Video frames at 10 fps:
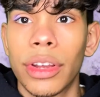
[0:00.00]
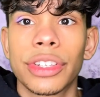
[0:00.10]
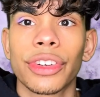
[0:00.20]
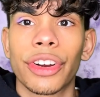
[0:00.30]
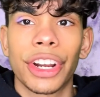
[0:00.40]

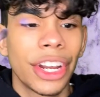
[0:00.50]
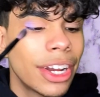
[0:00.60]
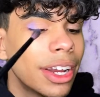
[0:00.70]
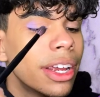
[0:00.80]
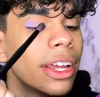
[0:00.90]
Sorry,
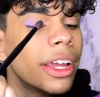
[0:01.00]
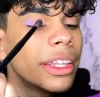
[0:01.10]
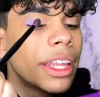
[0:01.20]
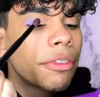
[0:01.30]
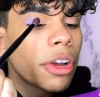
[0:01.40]

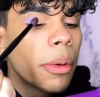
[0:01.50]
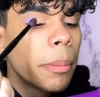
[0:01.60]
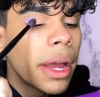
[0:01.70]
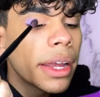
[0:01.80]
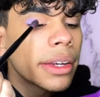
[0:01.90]
they've come
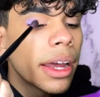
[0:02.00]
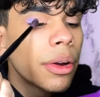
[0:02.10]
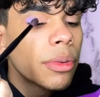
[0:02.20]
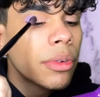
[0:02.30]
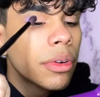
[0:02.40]
back
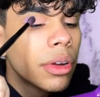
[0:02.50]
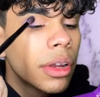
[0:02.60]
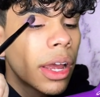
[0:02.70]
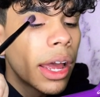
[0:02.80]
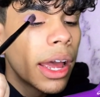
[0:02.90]
now,
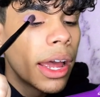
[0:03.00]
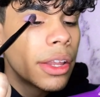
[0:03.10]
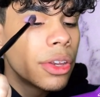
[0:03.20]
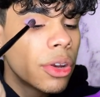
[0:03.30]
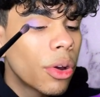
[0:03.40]

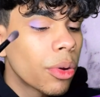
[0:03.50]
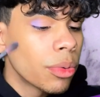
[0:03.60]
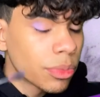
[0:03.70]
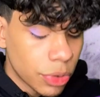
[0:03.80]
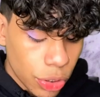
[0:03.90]
and you
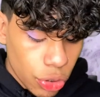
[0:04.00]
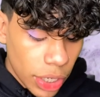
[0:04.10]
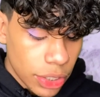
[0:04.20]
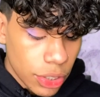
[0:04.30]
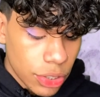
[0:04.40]
know, they're
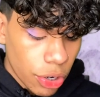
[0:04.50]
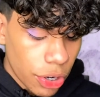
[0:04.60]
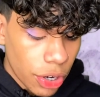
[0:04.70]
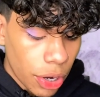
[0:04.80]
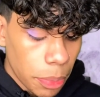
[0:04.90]
trying to start
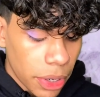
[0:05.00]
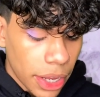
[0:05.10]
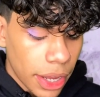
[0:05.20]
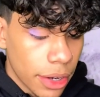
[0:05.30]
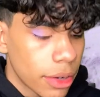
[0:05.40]
it up
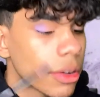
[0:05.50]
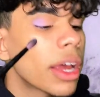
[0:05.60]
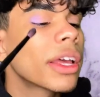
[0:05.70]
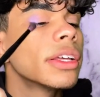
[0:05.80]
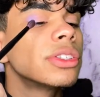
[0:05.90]
again,
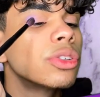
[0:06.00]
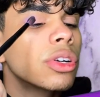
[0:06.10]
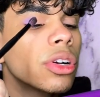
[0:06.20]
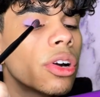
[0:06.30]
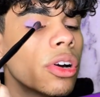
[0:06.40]
I guess you
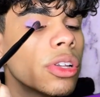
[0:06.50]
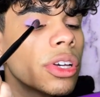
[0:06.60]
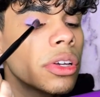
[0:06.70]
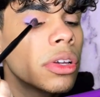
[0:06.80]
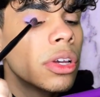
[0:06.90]
could call
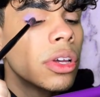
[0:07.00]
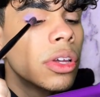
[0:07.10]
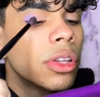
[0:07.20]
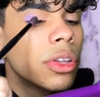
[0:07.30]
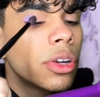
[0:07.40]
it.
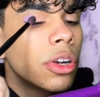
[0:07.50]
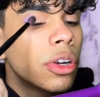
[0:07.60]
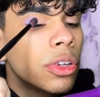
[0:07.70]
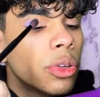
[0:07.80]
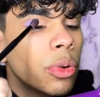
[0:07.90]

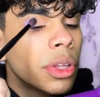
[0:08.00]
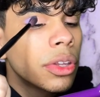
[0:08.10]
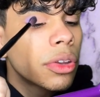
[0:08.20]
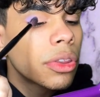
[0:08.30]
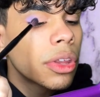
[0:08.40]
they're doing
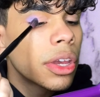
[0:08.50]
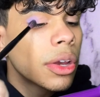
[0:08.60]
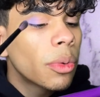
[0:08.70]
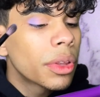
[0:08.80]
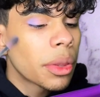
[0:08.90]
their
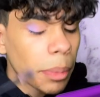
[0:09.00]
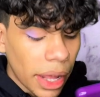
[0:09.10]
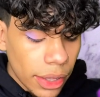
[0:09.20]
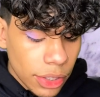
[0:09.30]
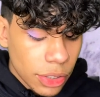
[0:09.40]
thing with the
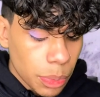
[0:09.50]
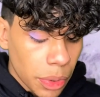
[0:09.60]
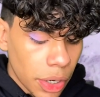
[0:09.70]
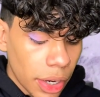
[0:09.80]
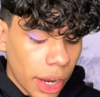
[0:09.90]
palettes,
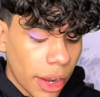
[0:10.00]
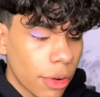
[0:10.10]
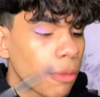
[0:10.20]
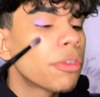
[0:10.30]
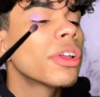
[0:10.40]
but I
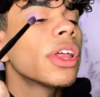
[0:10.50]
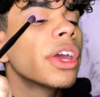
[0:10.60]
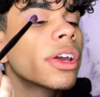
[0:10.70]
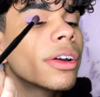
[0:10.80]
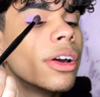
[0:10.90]
don't feel
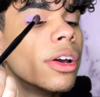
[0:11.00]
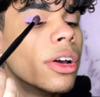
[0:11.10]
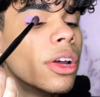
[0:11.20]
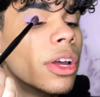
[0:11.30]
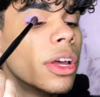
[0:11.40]
like
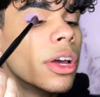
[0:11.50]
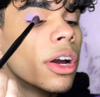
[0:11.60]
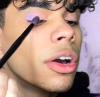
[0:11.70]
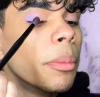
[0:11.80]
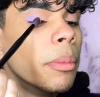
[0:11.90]

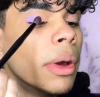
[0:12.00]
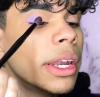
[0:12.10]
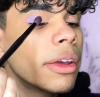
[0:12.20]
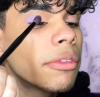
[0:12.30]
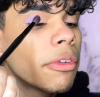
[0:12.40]

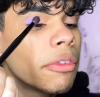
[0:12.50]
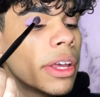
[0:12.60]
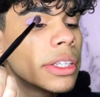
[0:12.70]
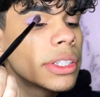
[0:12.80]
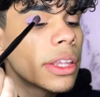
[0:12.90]
many of the
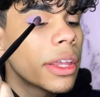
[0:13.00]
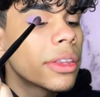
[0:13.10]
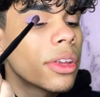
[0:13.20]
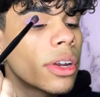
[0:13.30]
fans say that they're